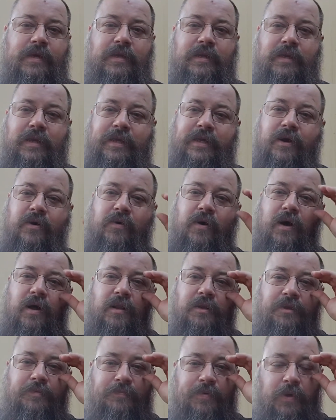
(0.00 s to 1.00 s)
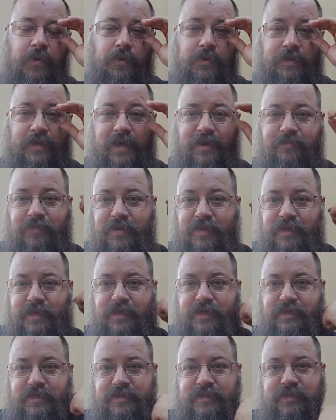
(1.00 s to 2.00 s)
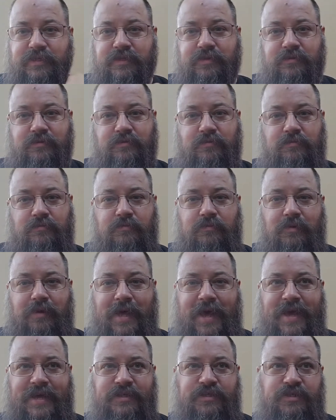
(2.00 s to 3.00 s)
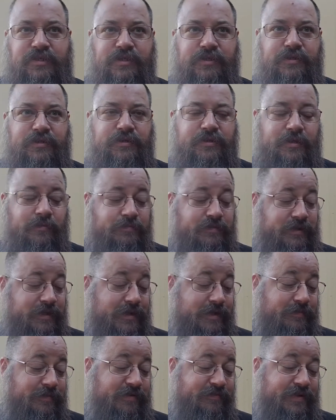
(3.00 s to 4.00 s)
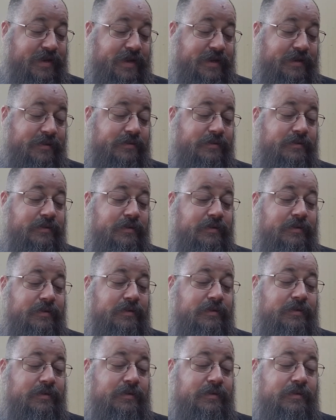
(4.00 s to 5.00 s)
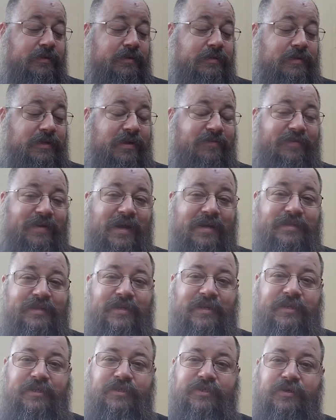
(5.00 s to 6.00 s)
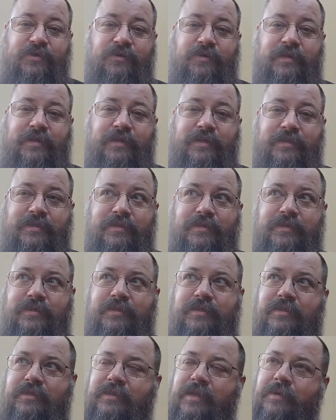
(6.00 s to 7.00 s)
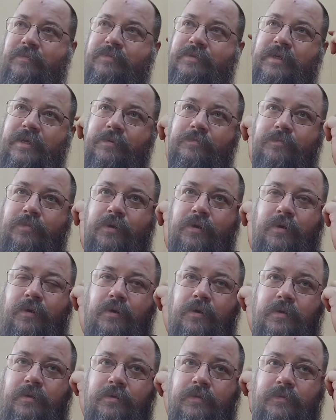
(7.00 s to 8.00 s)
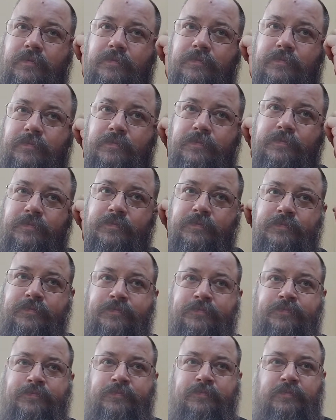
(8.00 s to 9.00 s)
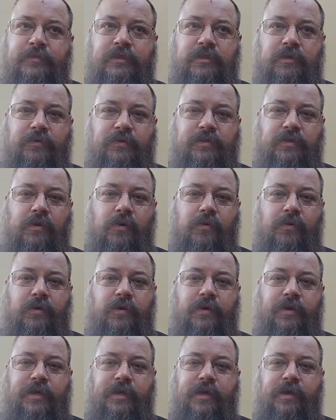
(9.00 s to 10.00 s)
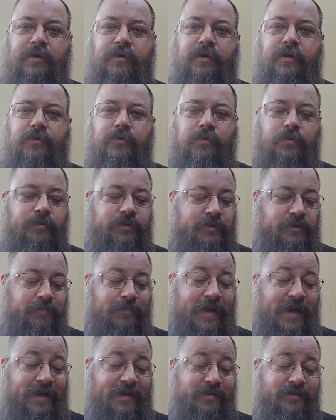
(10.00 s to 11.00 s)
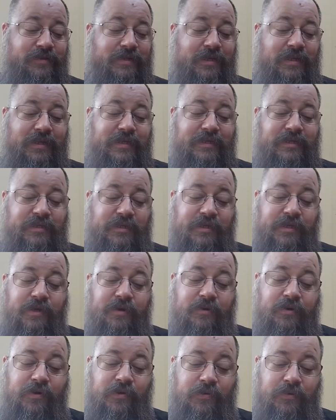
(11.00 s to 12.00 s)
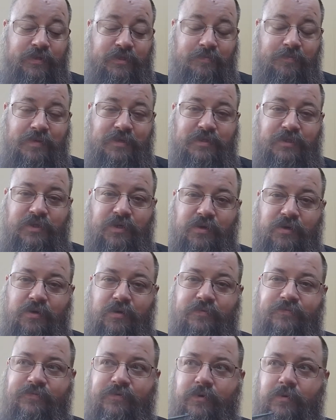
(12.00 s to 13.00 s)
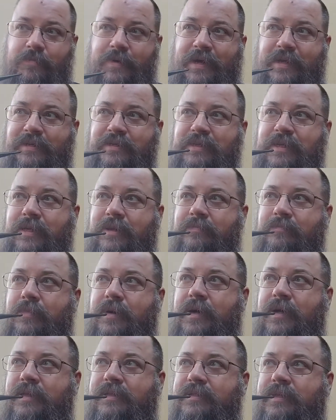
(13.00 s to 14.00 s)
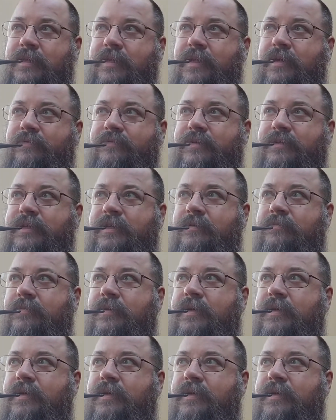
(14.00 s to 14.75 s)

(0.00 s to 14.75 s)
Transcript: Leo Aldipole gave me this last year sometime. I've got that I jarred it in September. So it's going on a year old. The tobacco is at least a year old. It's been jarred for about 10 months, a little over 10